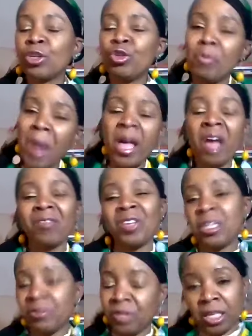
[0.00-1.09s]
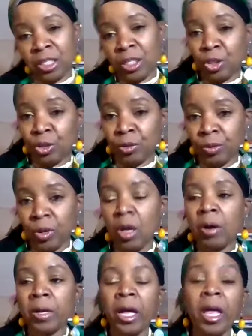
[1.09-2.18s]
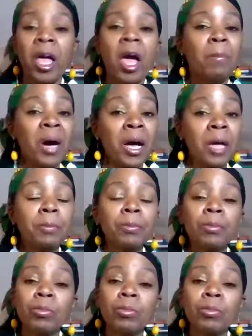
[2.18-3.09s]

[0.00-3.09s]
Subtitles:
So you might have a gift tax issue. Okay. But